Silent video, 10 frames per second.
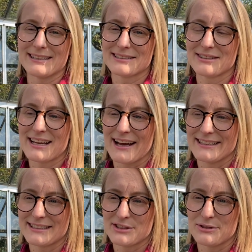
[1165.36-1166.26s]
so yeah, I
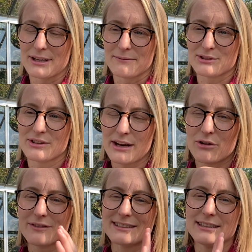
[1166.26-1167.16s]
need to do that. So they're
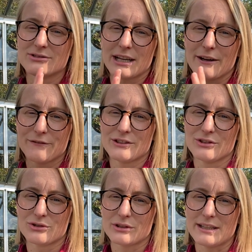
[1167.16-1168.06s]
obviously grafted
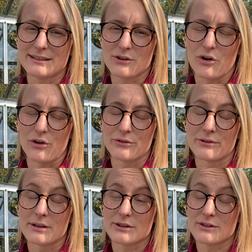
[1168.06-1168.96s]
trees
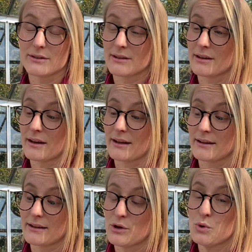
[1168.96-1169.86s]
on
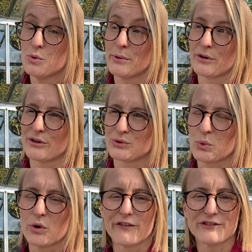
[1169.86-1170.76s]
uber
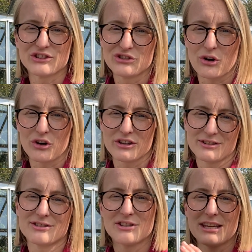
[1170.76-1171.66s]
dwarf stock
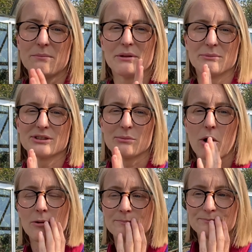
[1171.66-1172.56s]
to keep them
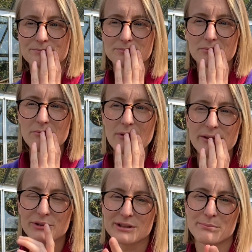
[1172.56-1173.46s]
small.
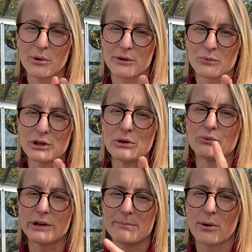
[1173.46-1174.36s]
So it's important when you
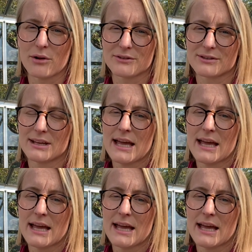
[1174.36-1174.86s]
repot